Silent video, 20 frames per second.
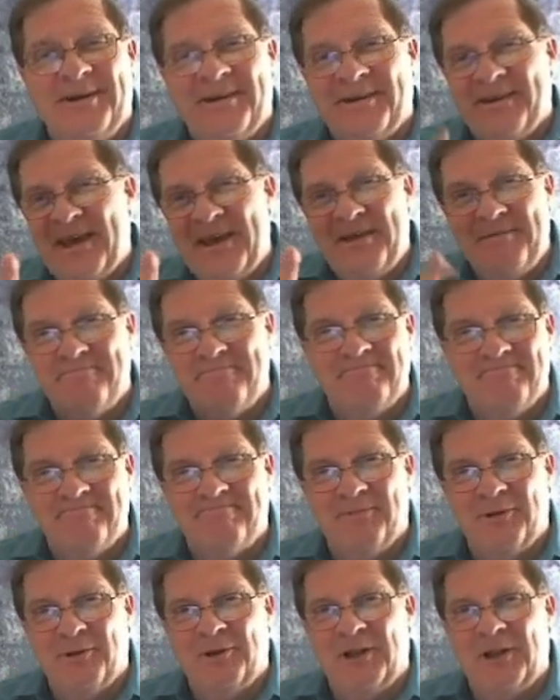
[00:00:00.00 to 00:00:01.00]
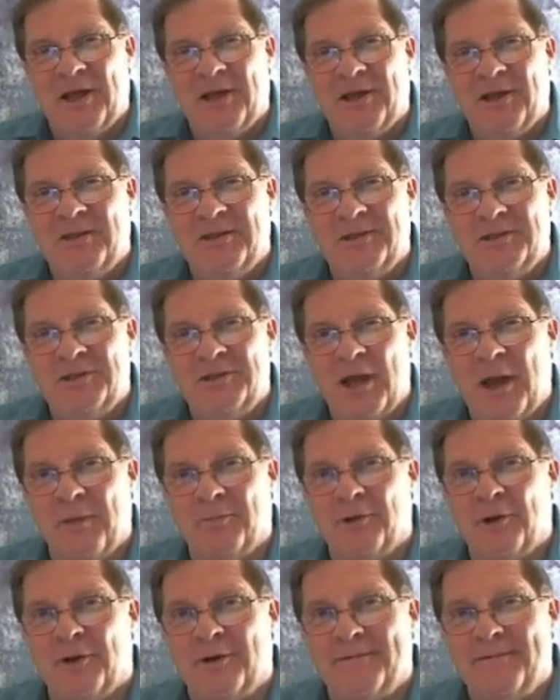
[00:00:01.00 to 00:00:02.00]
Okay, good luck in this
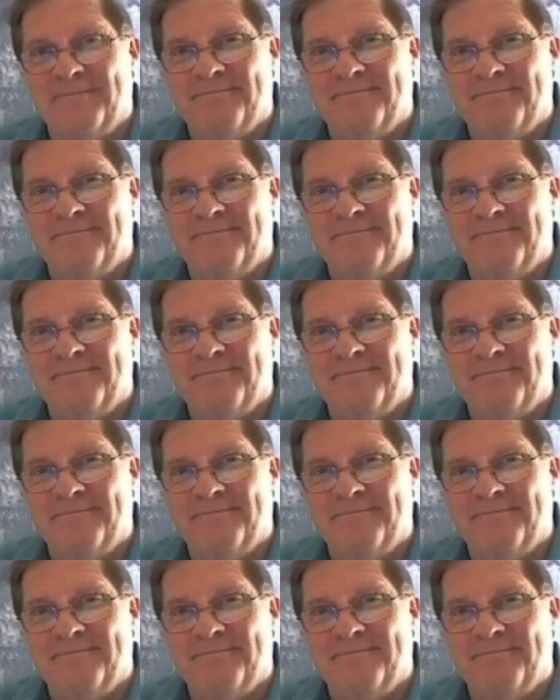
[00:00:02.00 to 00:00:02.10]
chapter.